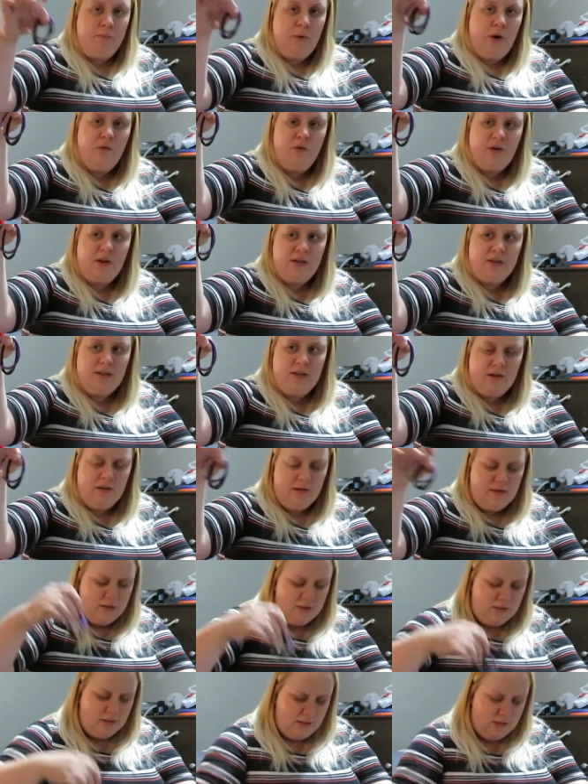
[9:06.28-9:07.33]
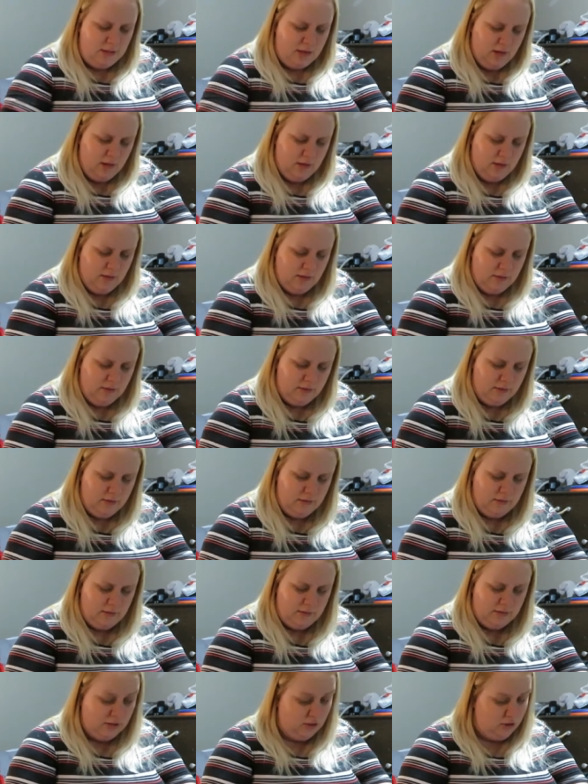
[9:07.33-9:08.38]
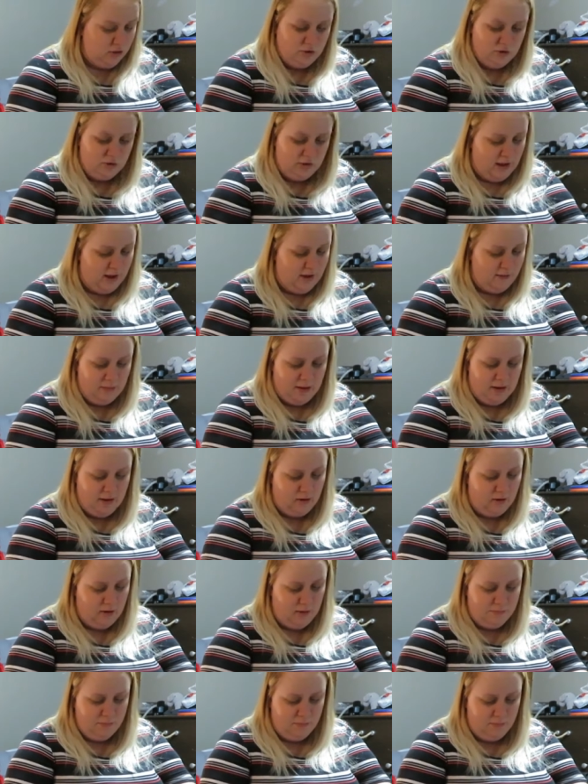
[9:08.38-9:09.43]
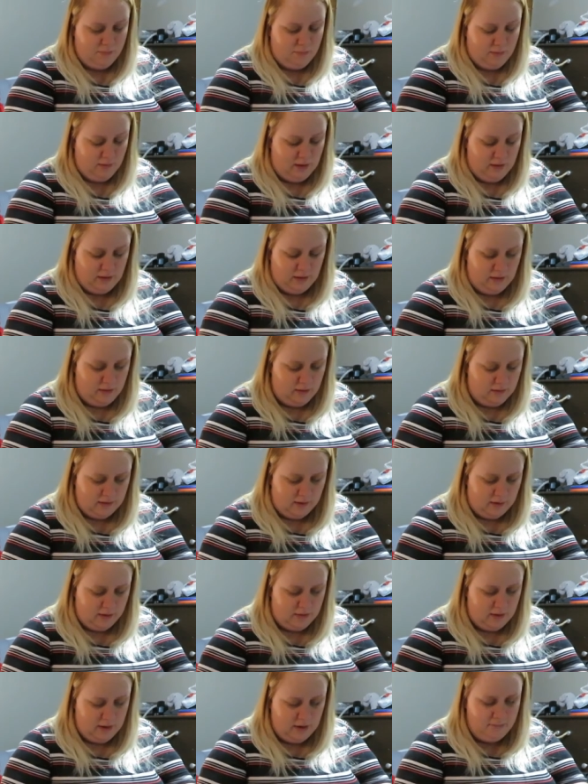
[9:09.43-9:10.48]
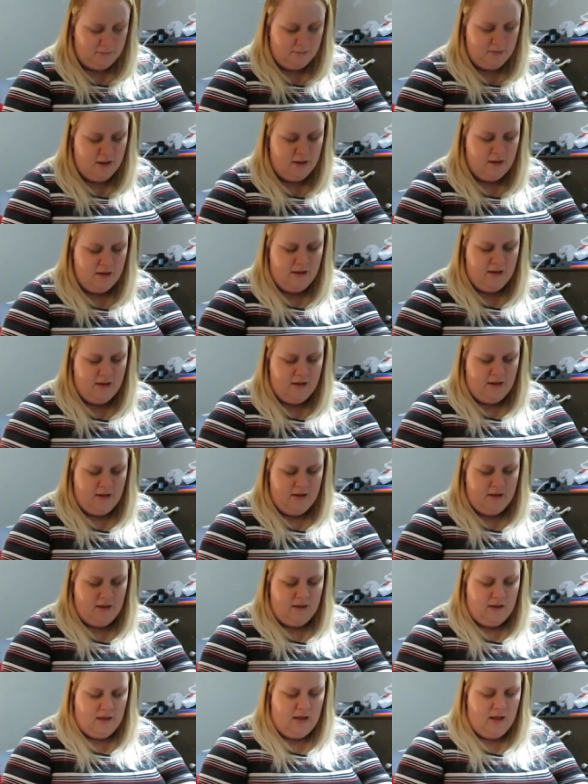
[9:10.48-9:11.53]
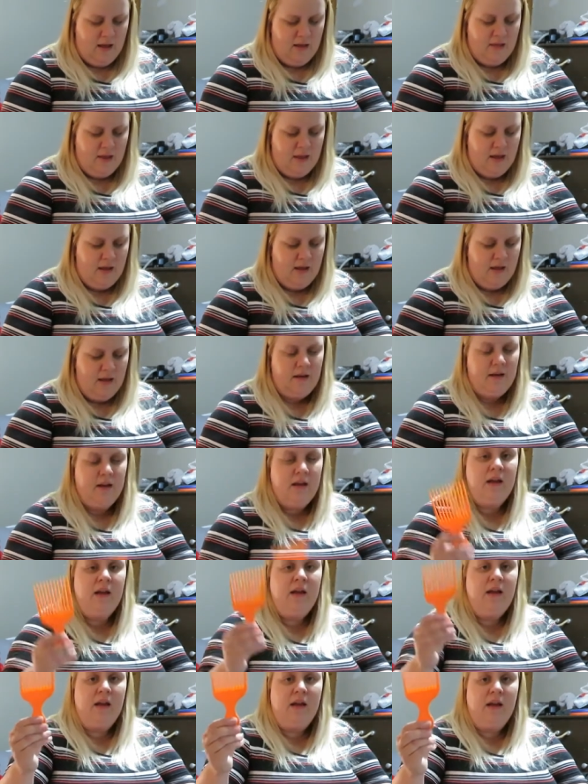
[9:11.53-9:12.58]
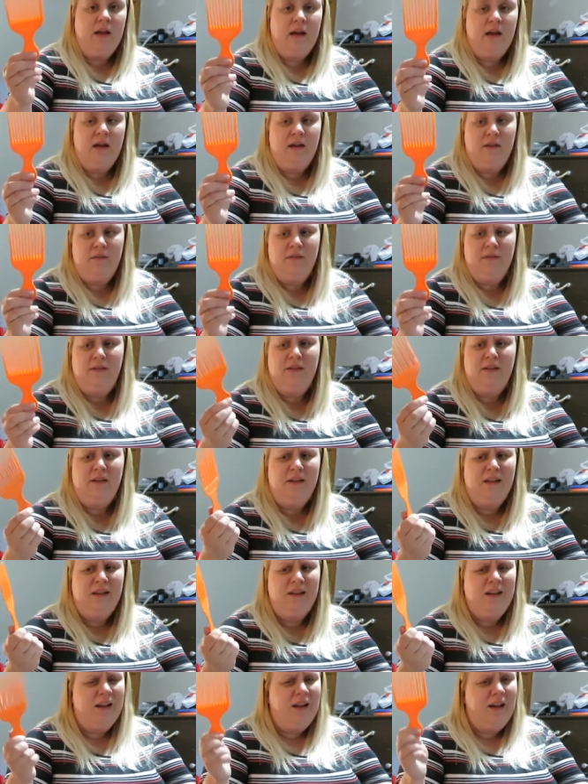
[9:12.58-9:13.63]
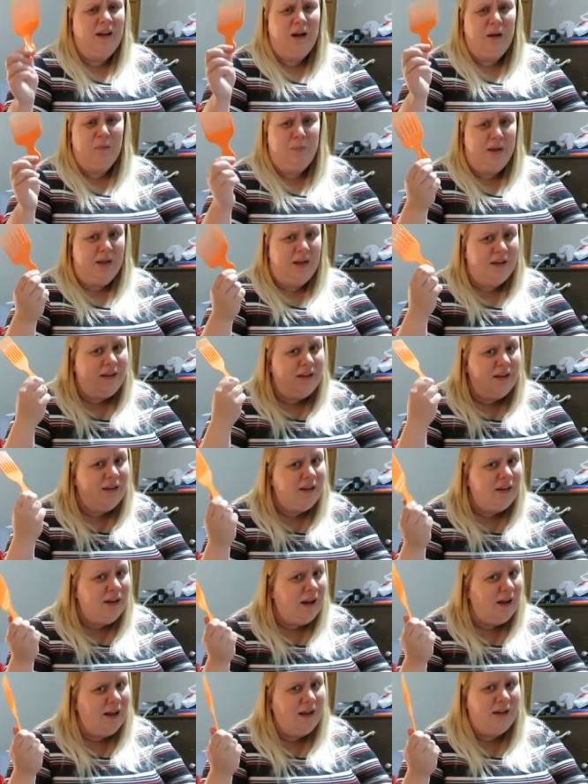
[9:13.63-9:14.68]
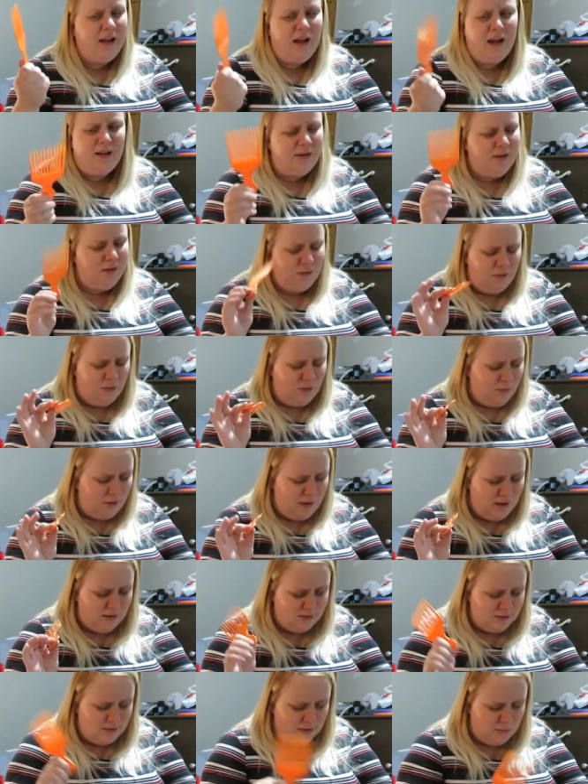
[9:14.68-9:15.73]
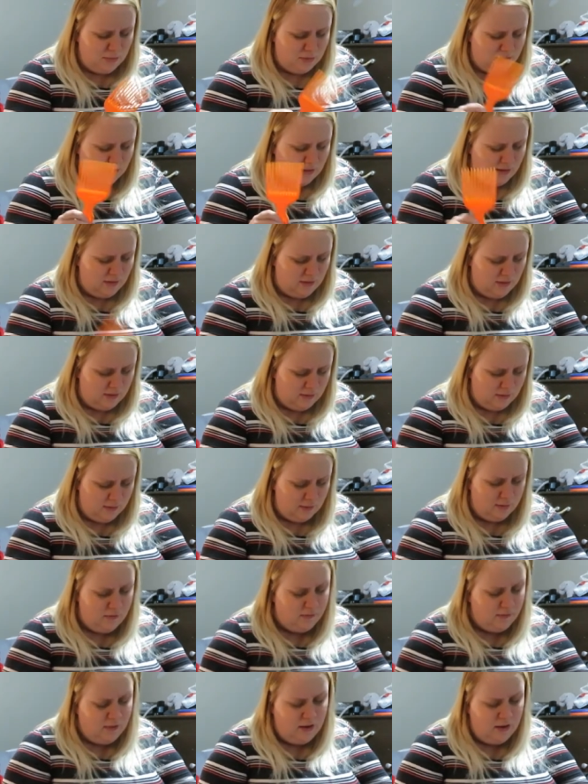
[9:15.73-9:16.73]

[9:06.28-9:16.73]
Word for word: ponytails, because I usually have my hair up like the entire time. And then I have a pick. I, I don't know, guys. It was in here.